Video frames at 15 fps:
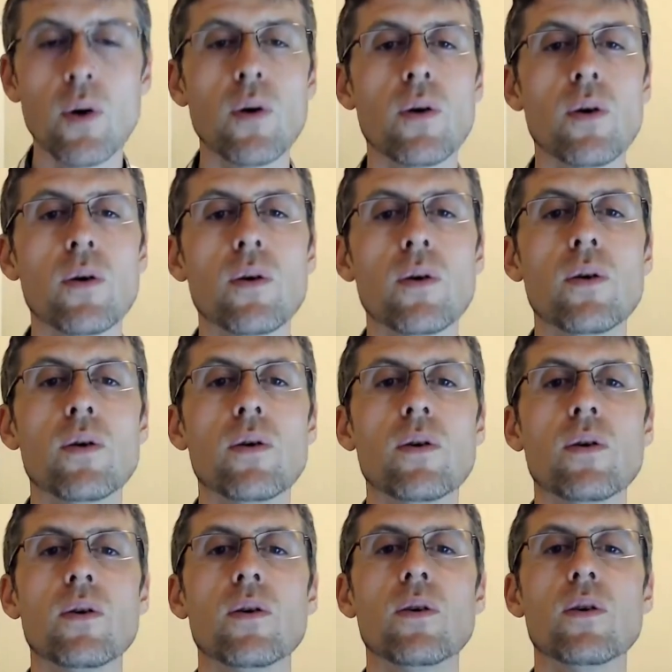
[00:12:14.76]

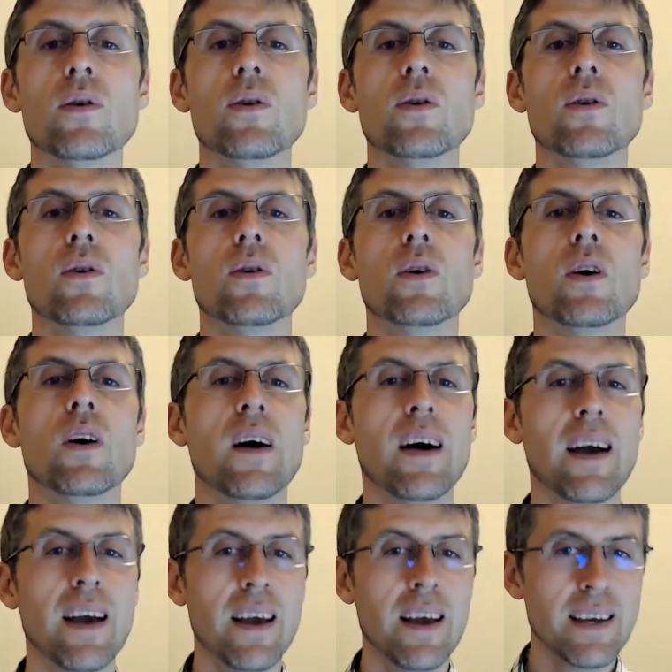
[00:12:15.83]
Oh,
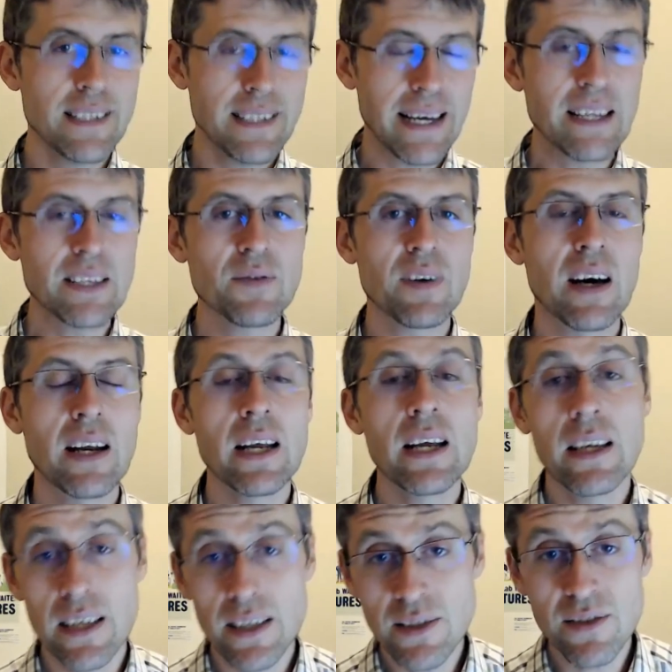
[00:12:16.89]
that's fun.
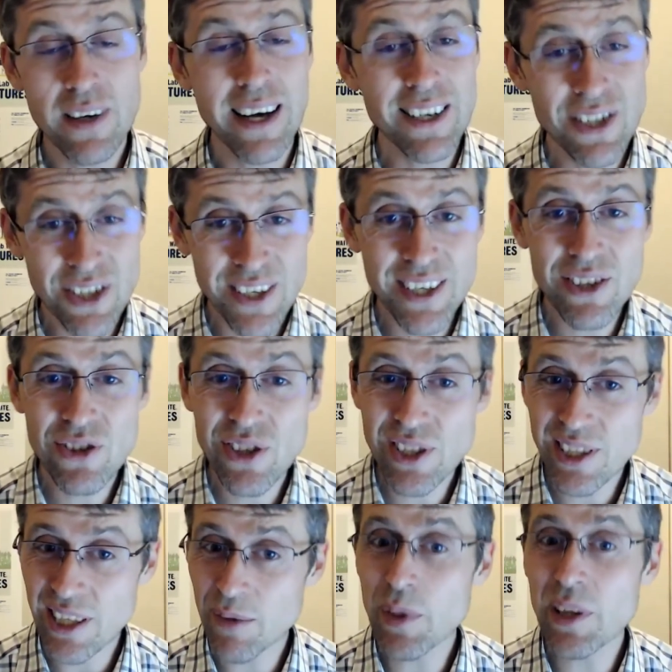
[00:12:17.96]
It's actually
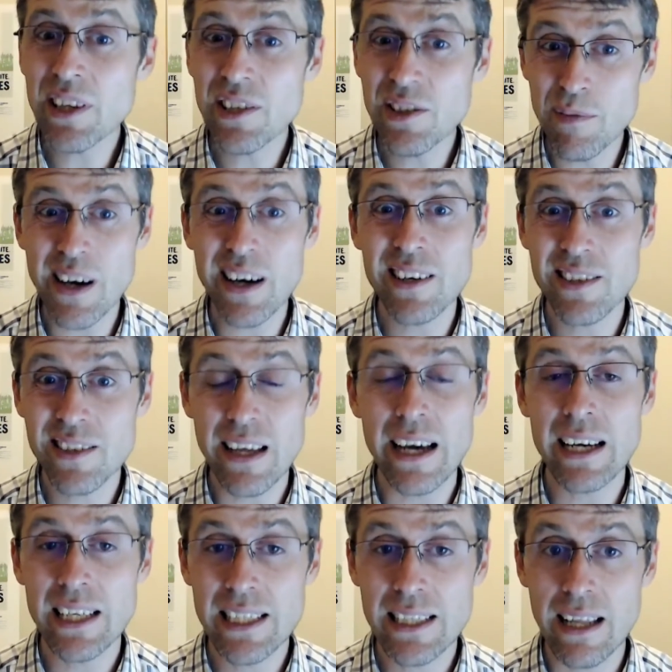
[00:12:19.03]
interesting, but it smells
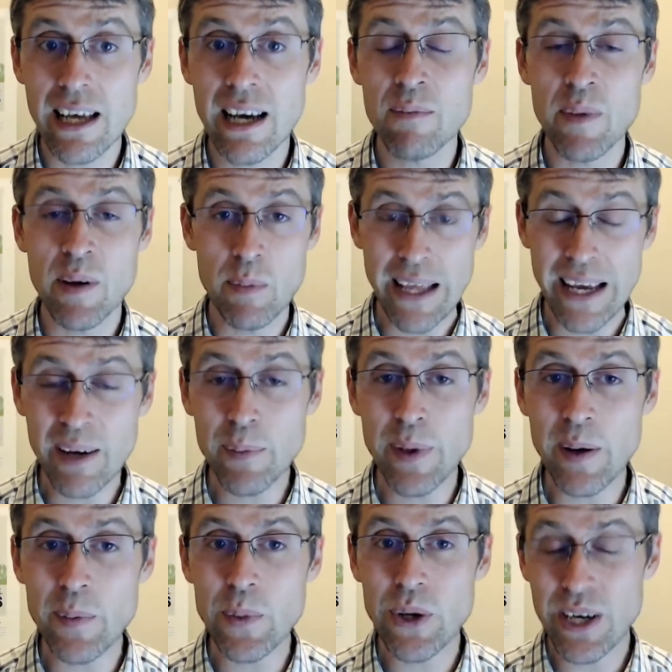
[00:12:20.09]
like salami, black
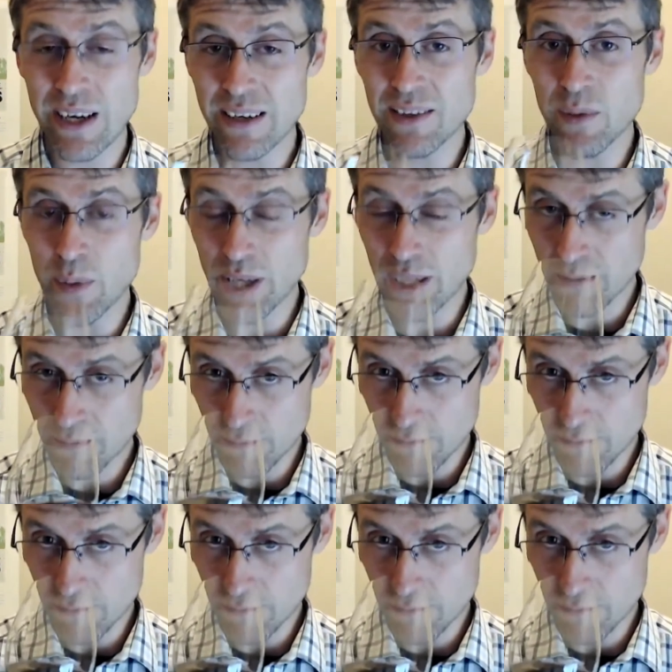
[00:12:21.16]
pepper a little bit.